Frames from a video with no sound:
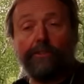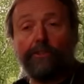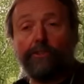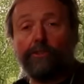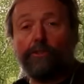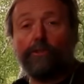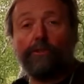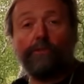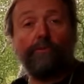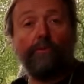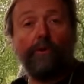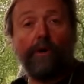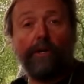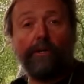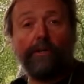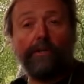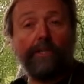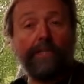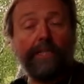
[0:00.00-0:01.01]
They're short of
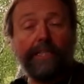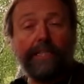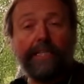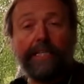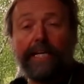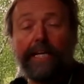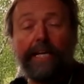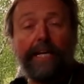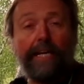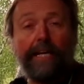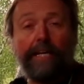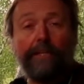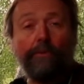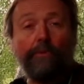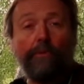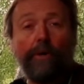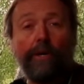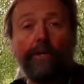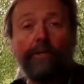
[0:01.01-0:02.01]
water, and
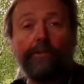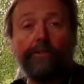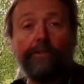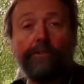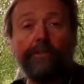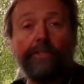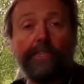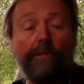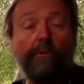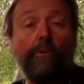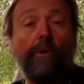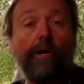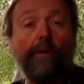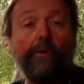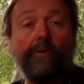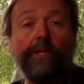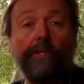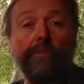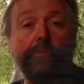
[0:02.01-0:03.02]
the water, they're
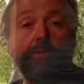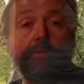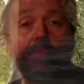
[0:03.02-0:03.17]
dewatering the